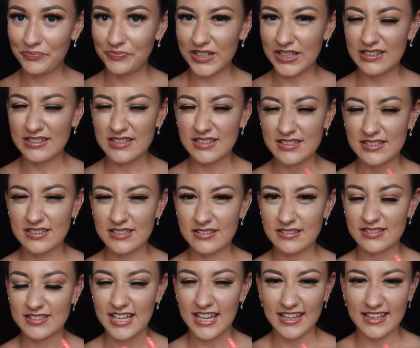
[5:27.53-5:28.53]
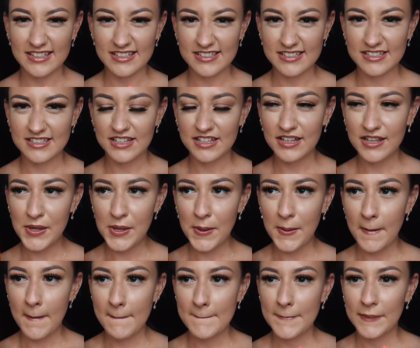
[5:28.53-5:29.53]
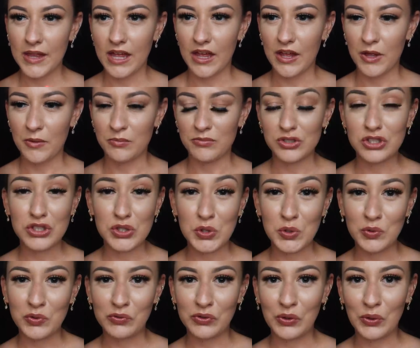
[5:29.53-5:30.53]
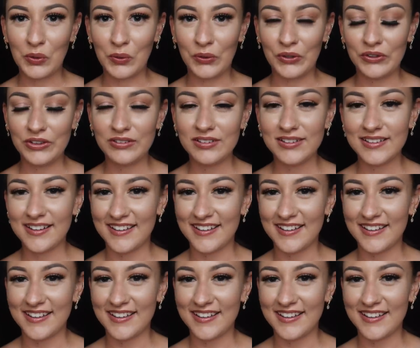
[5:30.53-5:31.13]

It doesn't taste too floral.